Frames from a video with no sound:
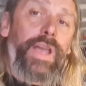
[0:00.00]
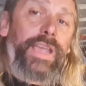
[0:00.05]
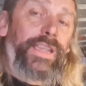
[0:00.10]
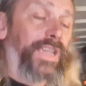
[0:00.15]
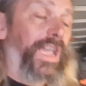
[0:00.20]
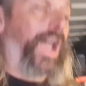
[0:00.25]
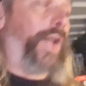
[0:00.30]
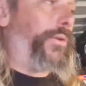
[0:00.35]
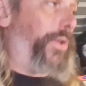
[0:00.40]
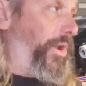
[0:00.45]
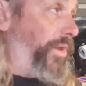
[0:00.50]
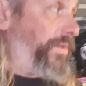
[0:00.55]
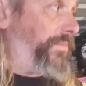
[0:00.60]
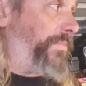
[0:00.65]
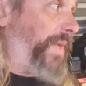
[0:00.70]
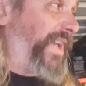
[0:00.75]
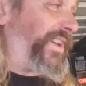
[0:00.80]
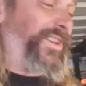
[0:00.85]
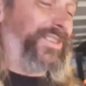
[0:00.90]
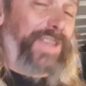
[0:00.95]
I carry on,
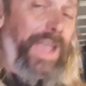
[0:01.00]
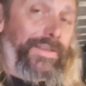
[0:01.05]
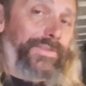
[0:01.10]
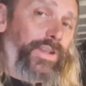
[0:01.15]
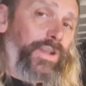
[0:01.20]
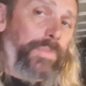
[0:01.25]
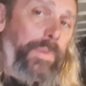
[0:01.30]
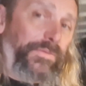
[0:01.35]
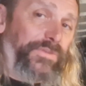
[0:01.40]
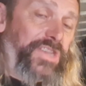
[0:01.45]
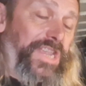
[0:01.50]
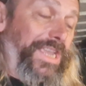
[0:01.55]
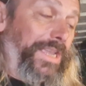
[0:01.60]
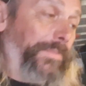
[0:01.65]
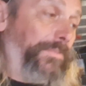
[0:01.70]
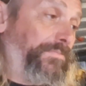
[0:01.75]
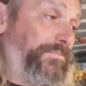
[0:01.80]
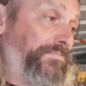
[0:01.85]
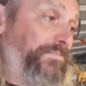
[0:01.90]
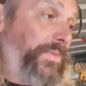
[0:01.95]
I'm going to have a cup of tea.
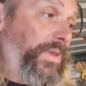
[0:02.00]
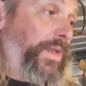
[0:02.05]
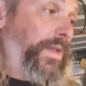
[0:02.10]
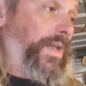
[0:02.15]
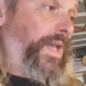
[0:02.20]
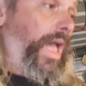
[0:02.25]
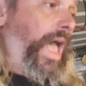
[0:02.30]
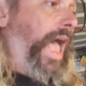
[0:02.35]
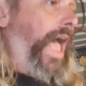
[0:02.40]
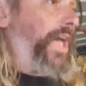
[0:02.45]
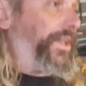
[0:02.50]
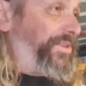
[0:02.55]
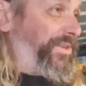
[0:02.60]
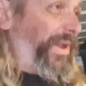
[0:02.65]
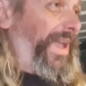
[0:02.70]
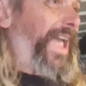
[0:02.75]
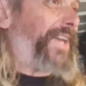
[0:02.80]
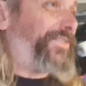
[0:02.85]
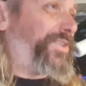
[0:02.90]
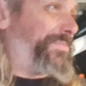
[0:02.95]
So
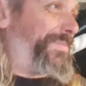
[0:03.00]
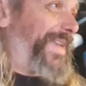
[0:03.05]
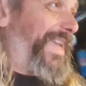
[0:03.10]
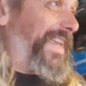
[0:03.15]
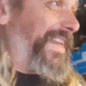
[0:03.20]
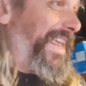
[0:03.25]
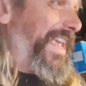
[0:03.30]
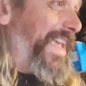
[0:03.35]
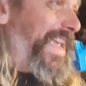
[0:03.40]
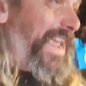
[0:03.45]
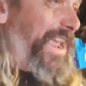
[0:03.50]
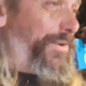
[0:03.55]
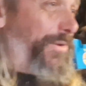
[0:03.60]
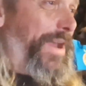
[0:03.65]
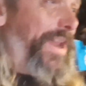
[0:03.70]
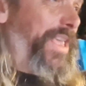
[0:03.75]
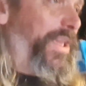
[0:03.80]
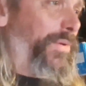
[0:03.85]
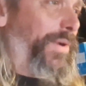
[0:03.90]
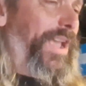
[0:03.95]
I have to be in here
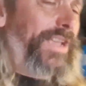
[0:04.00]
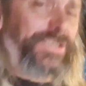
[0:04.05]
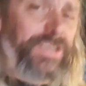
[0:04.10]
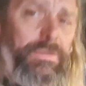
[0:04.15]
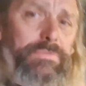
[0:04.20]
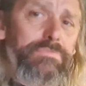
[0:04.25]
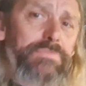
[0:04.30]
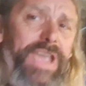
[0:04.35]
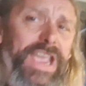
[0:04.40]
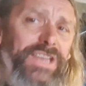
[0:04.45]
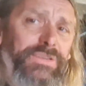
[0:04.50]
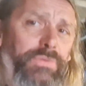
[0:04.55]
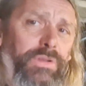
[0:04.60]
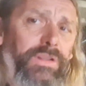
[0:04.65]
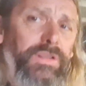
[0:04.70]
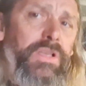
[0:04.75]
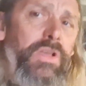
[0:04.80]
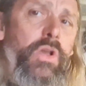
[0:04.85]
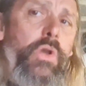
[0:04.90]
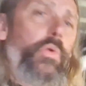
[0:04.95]
anyway, so I may as
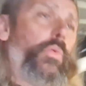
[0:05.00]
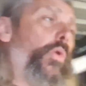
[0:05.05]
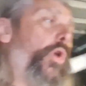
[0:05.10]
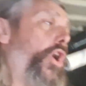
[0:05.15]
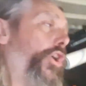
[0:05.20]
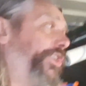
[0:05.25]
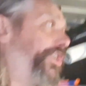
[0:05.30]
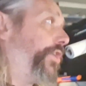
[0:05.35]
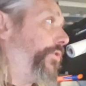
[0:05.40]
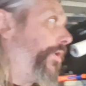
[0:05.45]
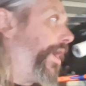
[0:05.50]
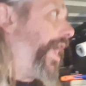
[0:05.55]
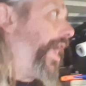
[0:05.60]
well walk you